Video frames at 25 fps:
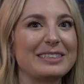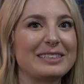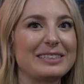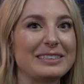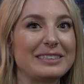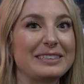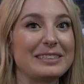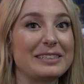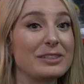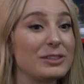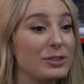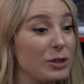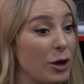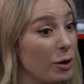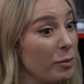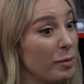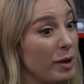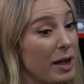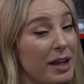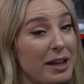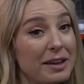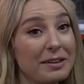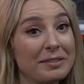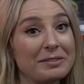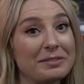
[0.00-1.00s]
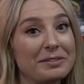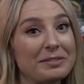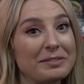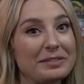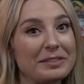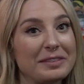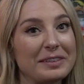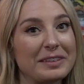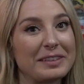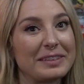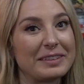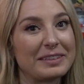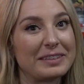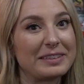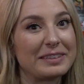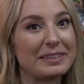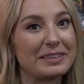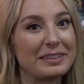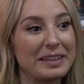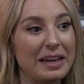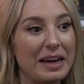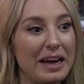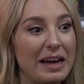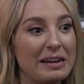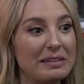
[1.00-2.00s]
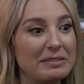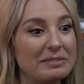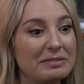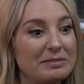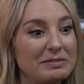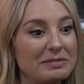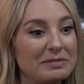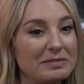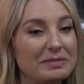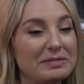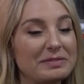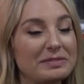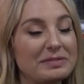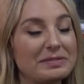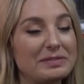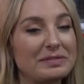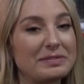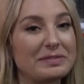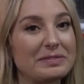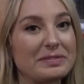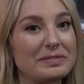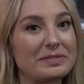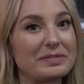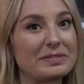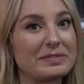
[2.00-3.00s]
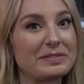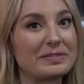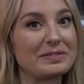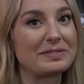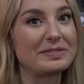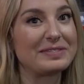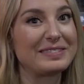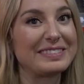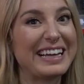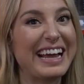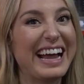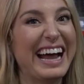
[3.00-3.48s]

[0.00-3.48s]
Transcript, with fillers: She's a so very girly girl, right? And that's yeah. why we that's why we showed out the video today.